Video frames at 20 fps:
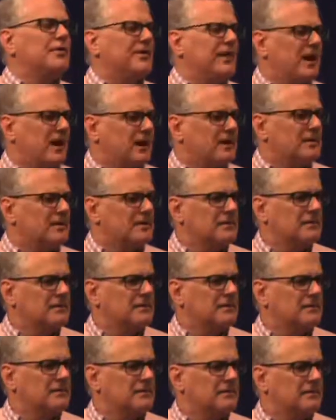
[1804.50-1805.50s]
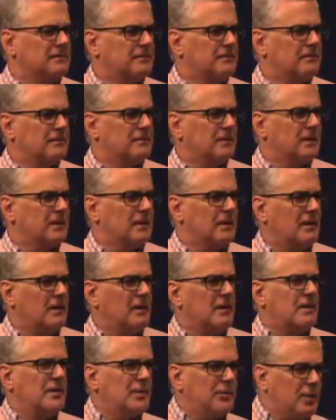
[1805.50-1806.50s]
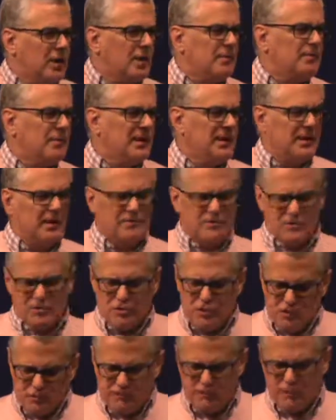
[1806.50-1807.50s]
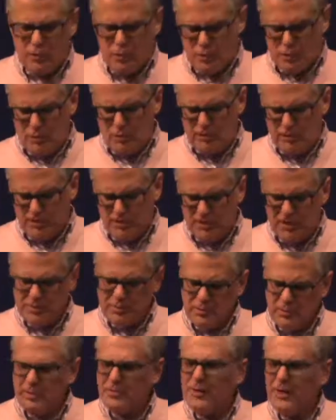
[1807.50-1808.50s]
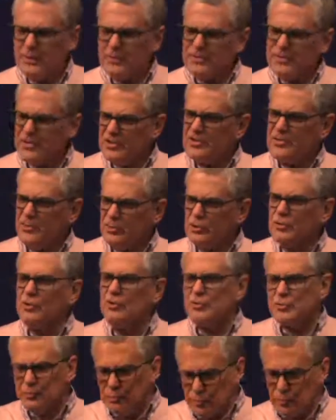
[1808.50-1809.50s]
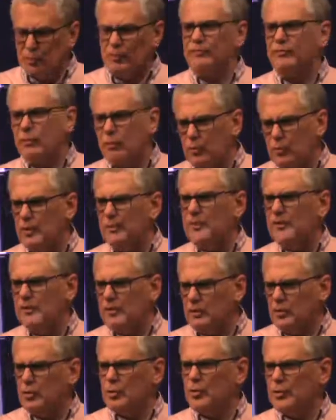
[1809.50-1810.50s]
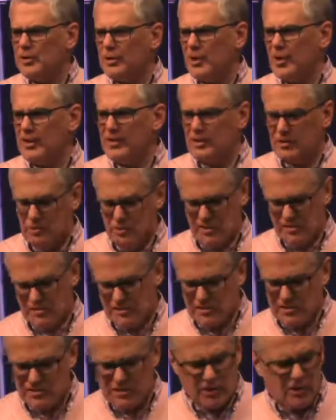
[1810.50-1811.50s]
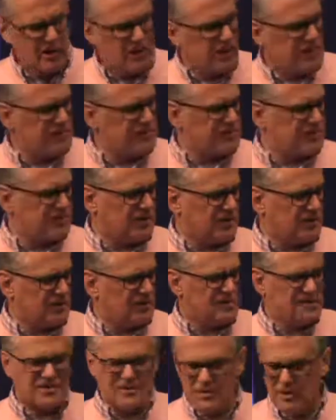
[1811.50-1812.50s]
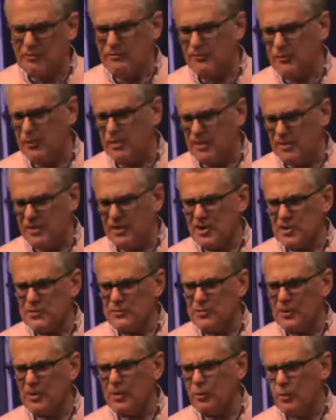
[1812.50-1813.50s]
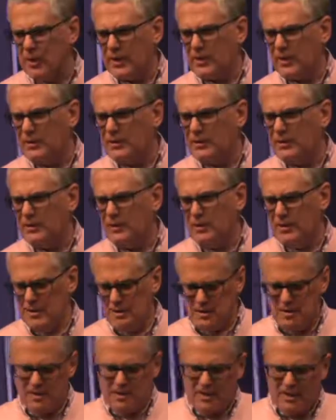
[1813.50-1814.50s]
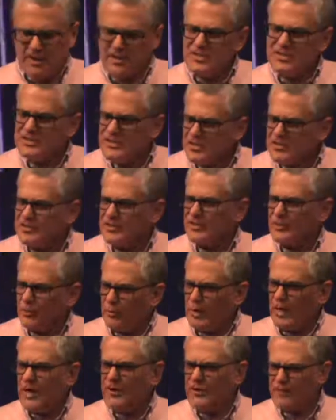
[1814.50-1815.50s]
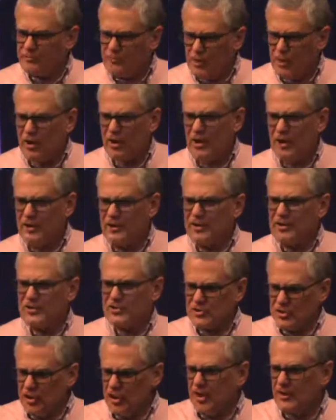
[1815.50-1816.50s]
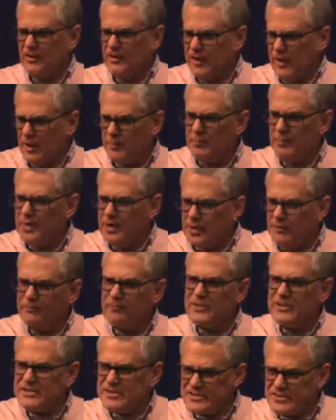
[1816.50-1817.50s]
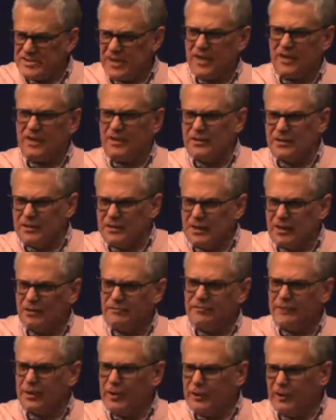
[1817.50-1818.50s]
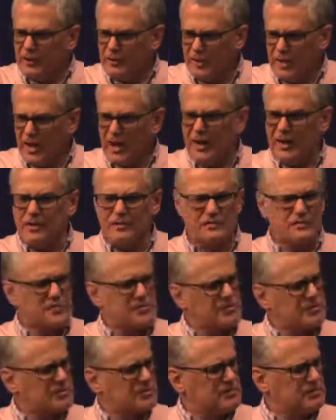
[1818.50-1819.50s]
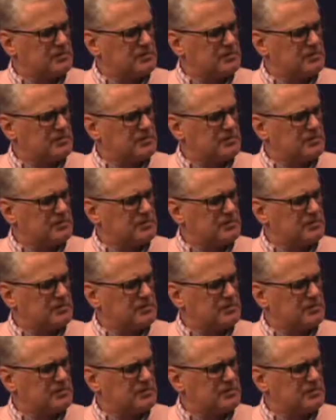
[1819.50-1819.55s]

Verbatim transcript: that. The problem I have is twofold. Here's what the Bible says about those beautiful women that you were talking to it says their hearts are deceitful and desperately wicked and it says that the wrath of God is on them every second of their lives